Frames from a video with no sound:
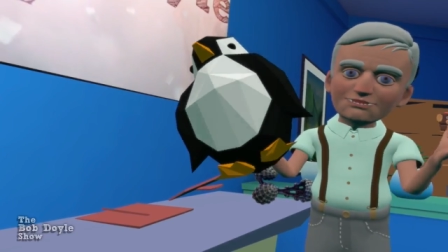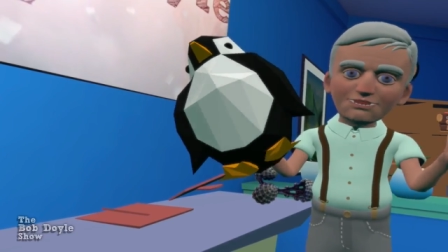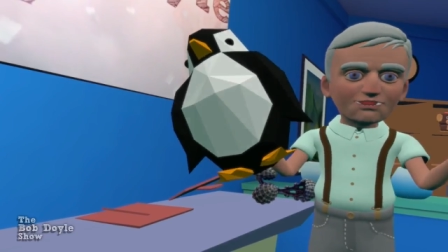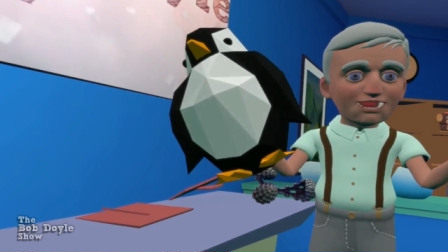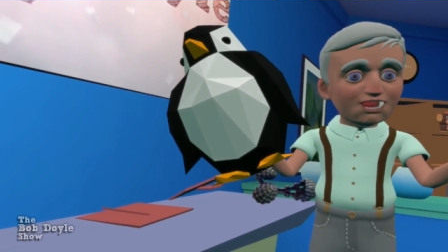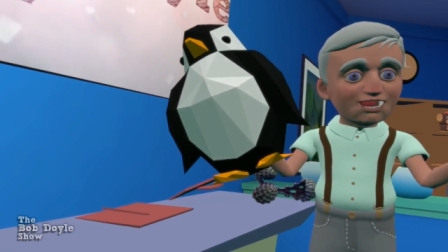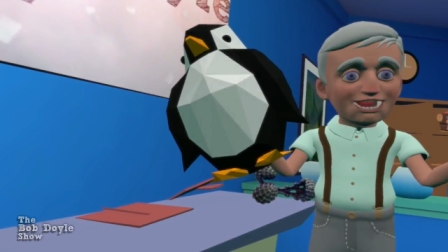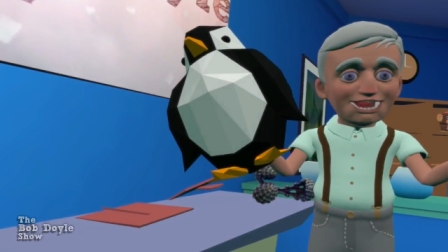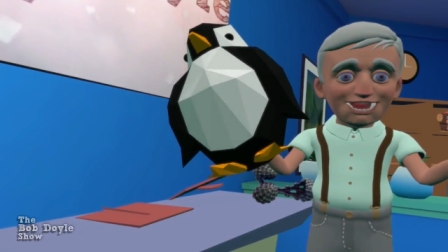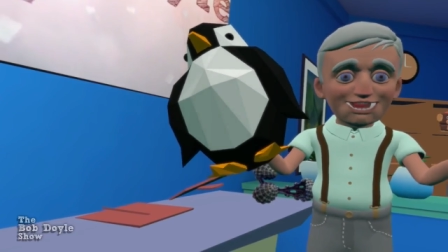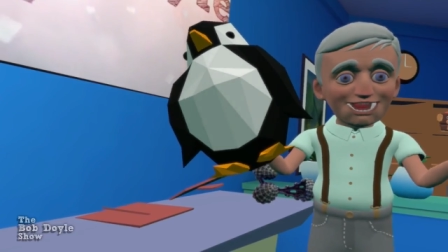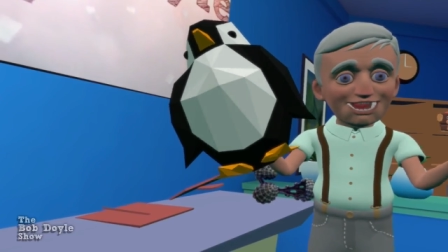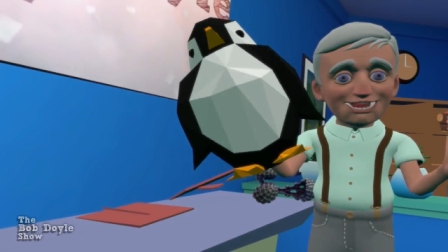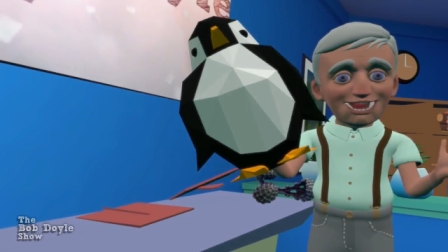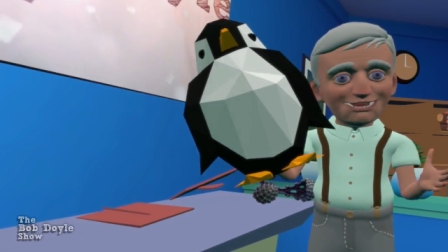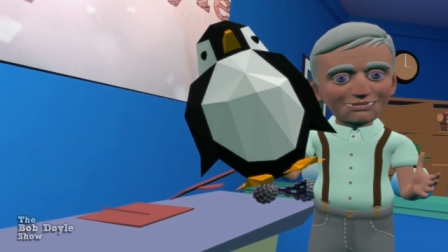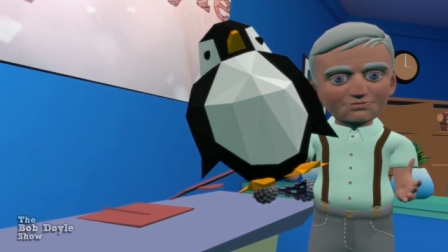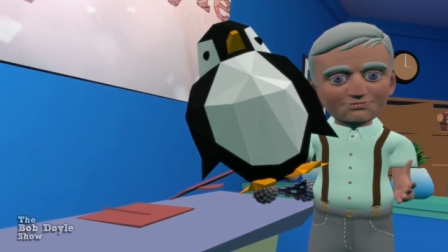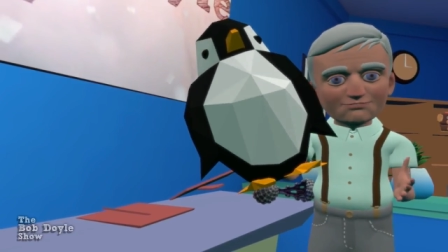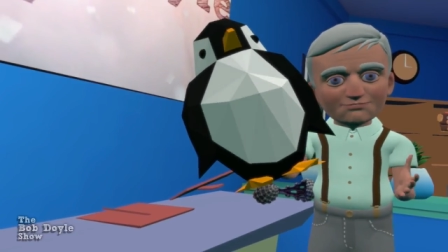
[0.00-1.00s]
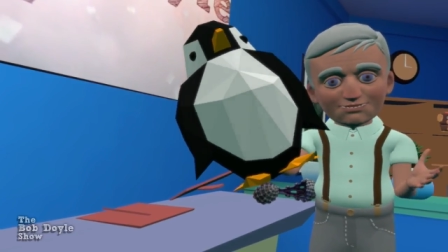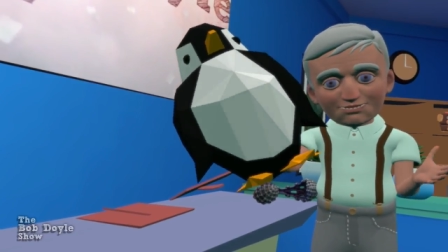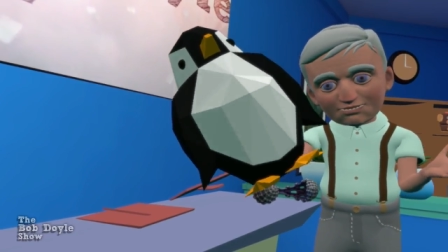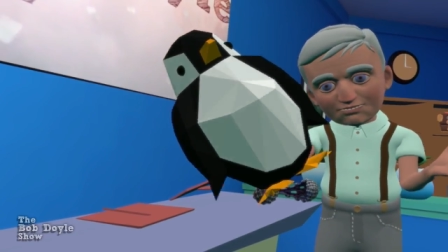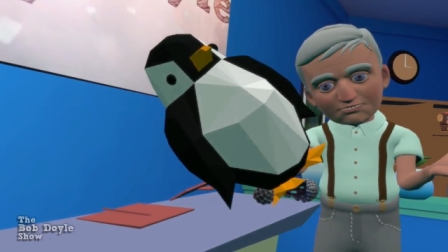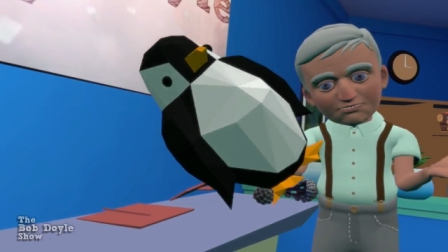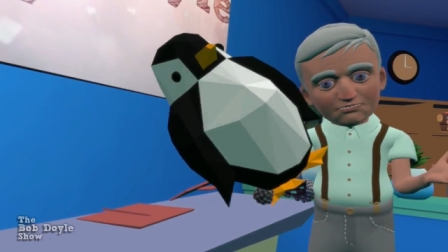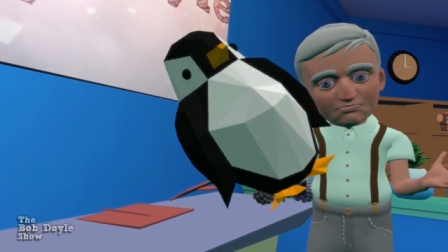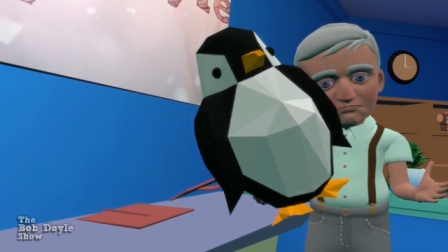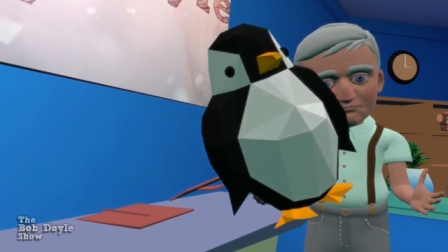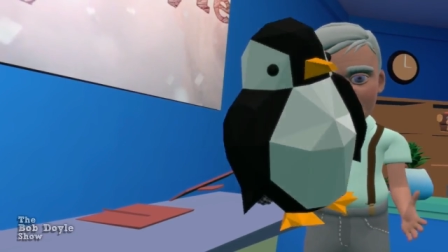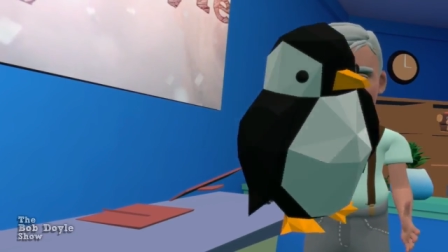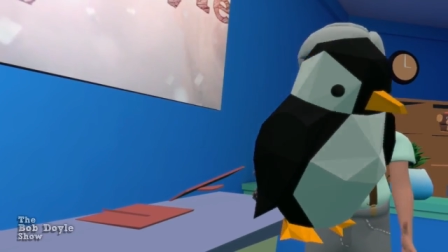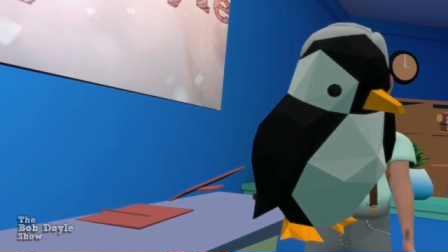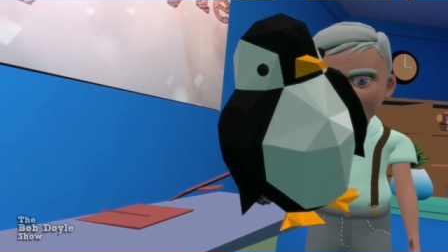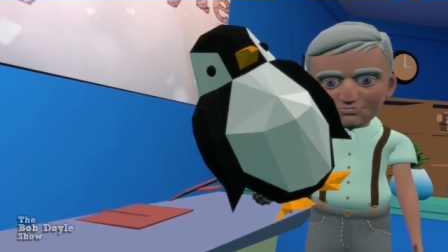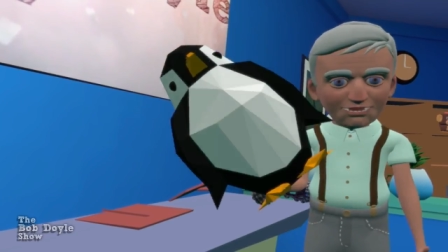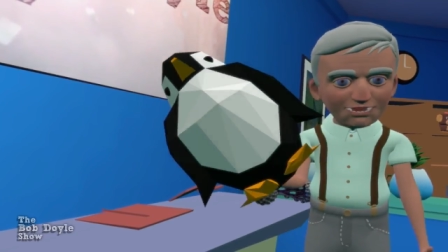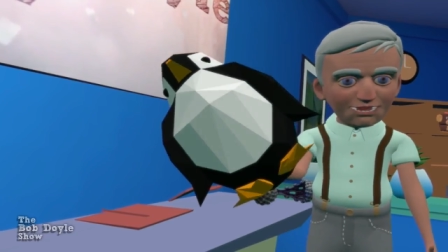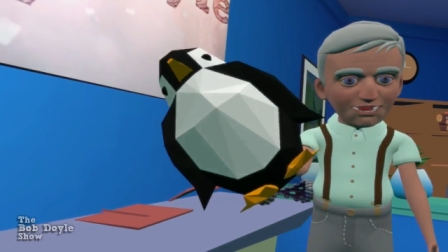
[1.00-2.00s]
but I, I don't know
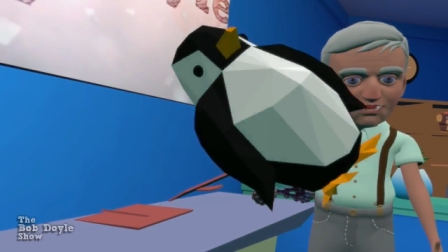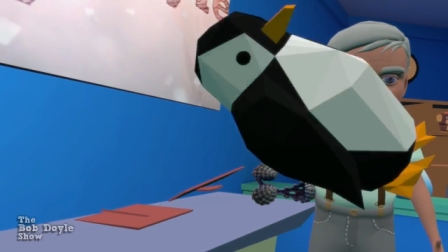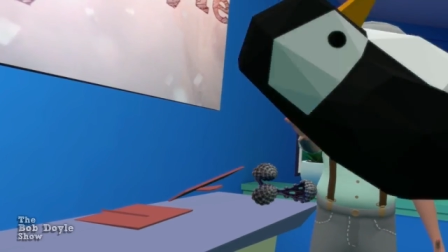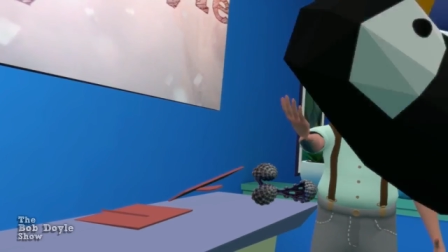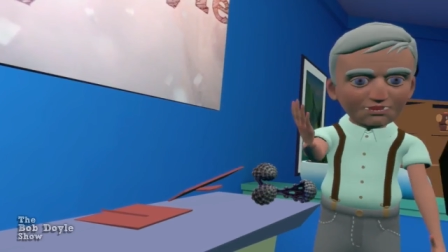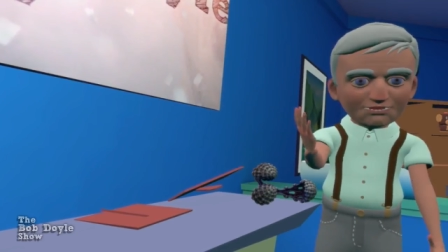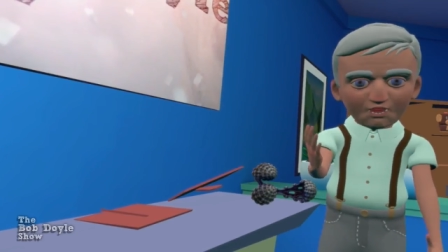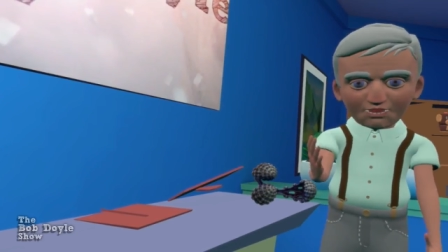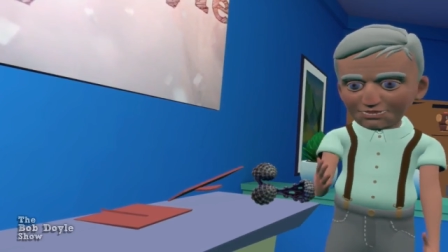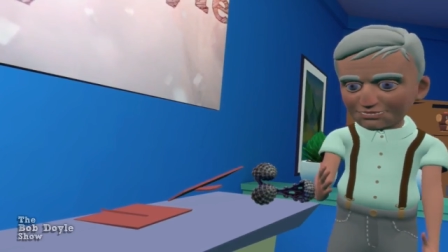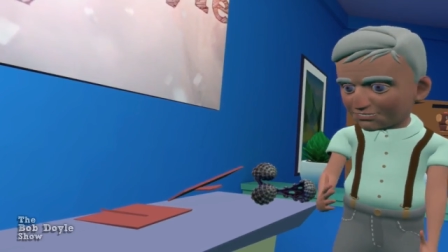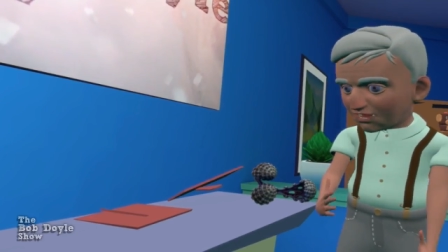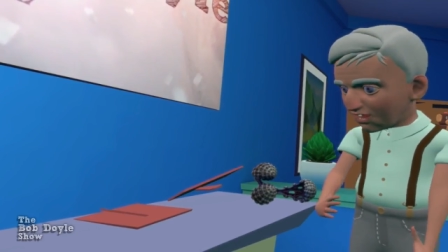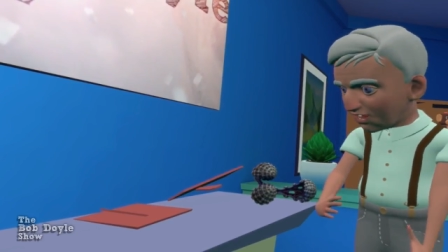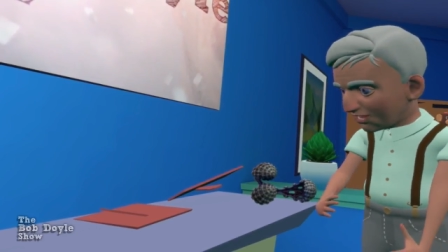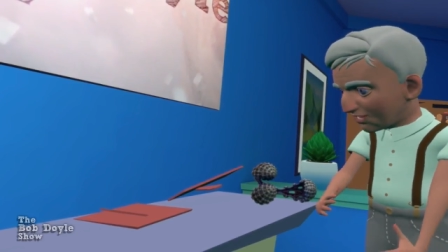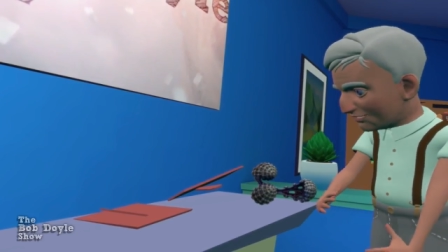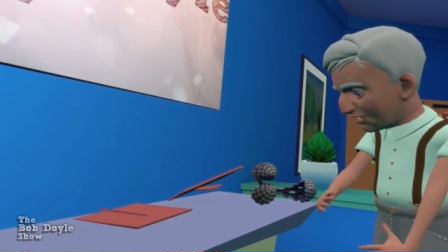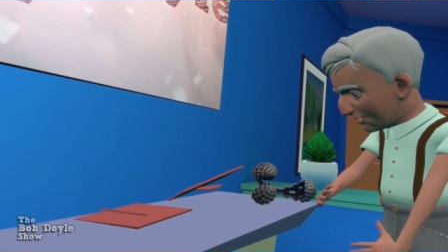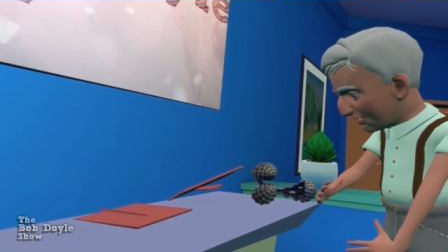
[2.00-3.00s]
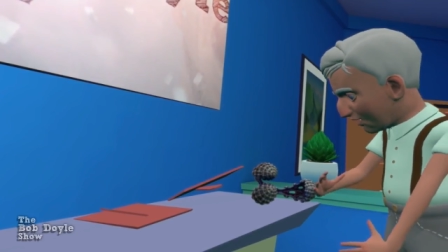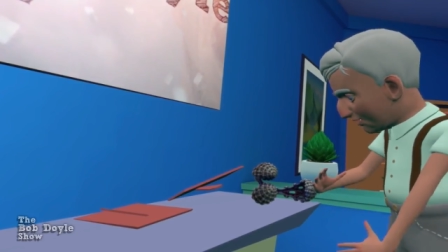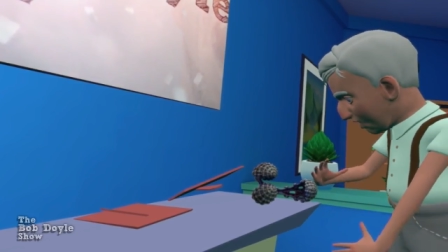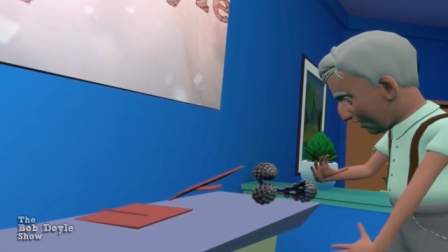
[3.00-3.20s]
who did it. All right, so we're going to throw the pin away.